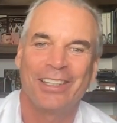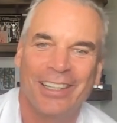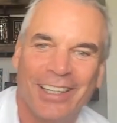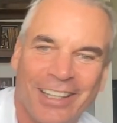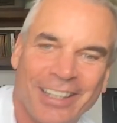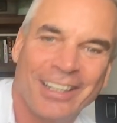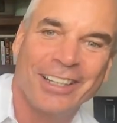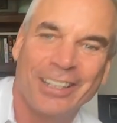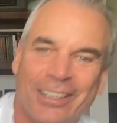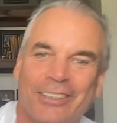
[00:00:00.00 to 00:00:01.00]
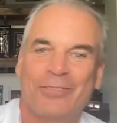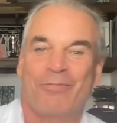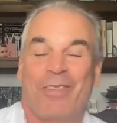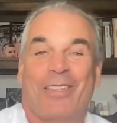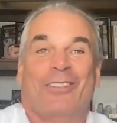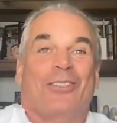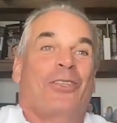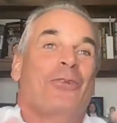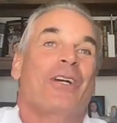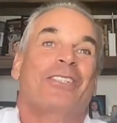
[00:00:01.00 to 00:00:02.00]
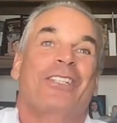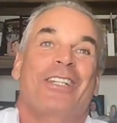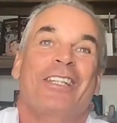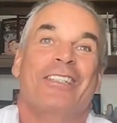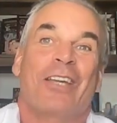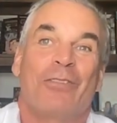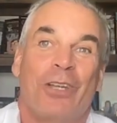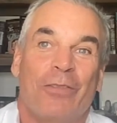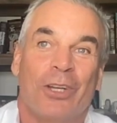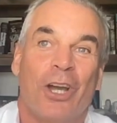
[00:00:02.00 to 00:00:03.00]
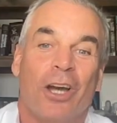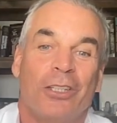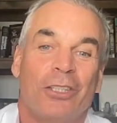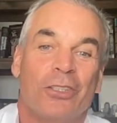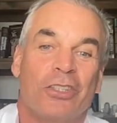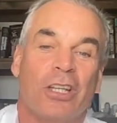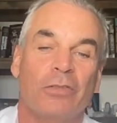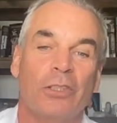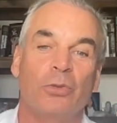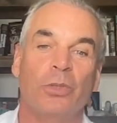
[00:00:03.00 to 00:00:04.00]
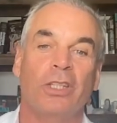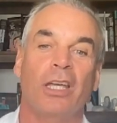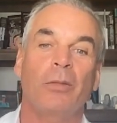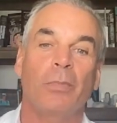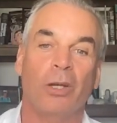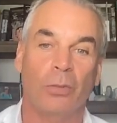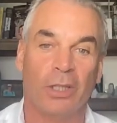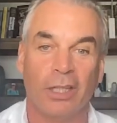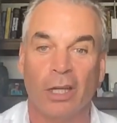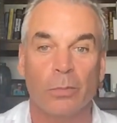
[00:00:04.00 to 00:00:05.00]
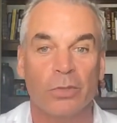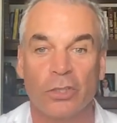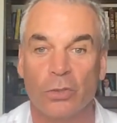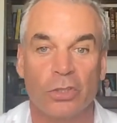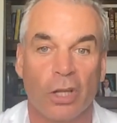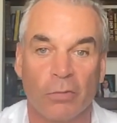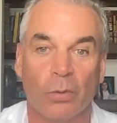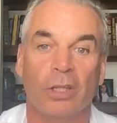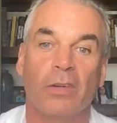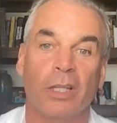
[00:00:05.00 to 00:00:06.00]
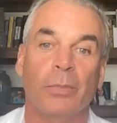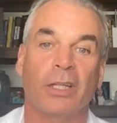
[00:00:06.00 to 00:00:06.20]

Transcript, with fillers: Uh, so the question is have you ever gotten yourself into a nightmare when it comes to software development